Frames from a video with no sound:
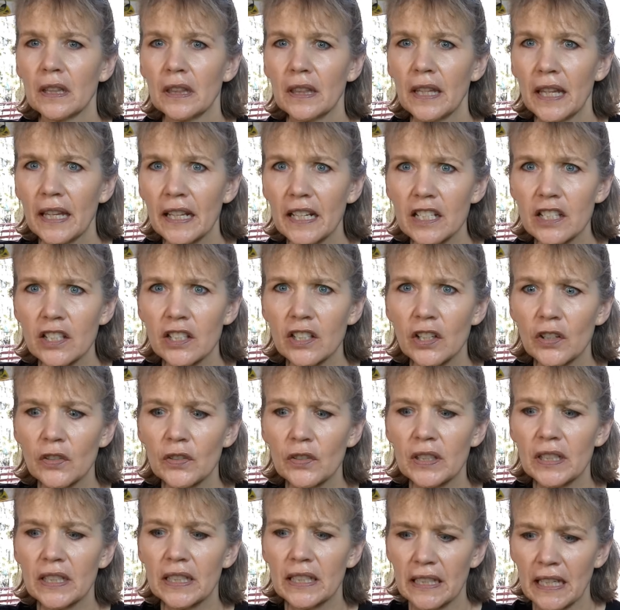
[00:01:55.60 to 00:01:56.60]
"Let us go
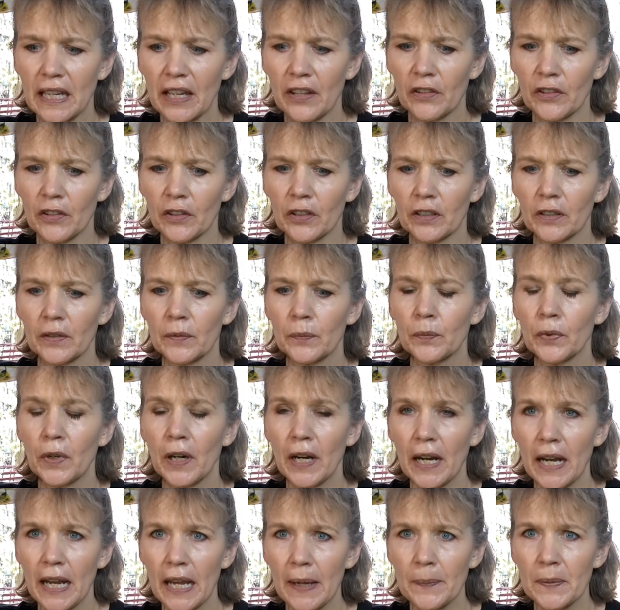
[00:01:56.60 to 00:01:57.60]
together.
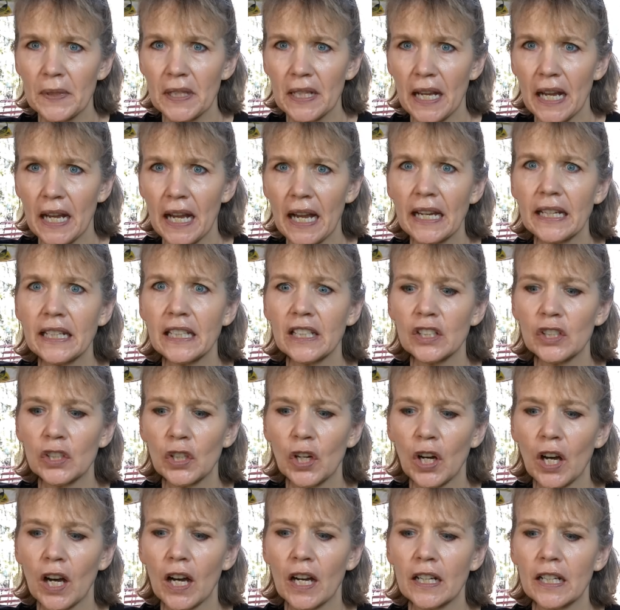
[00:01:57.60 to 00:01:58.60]
Perhaps I can
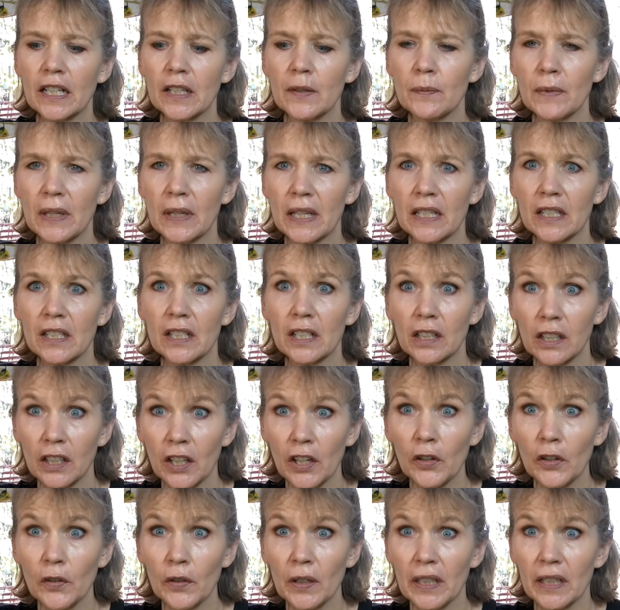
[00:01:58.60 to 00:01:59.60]
talk him into
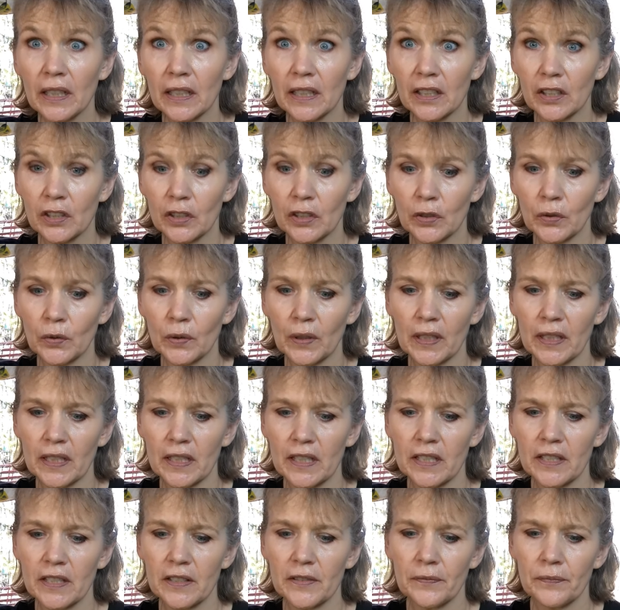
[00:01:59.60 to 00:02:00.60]
loaning it to
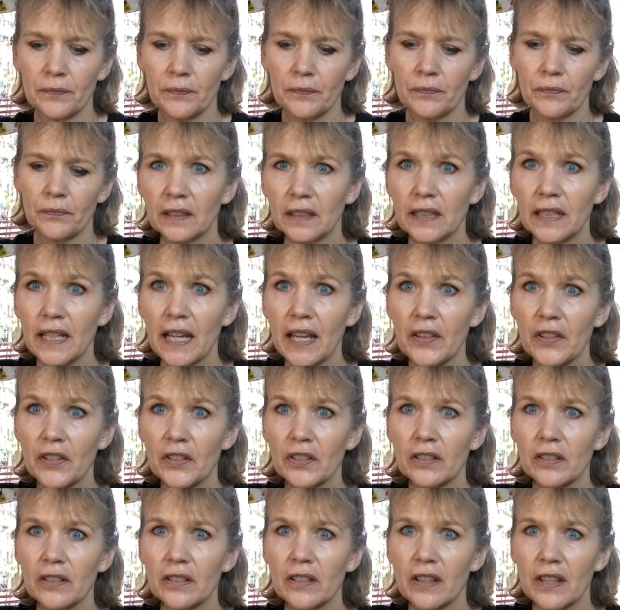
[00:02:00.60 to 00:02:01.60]
us." Together,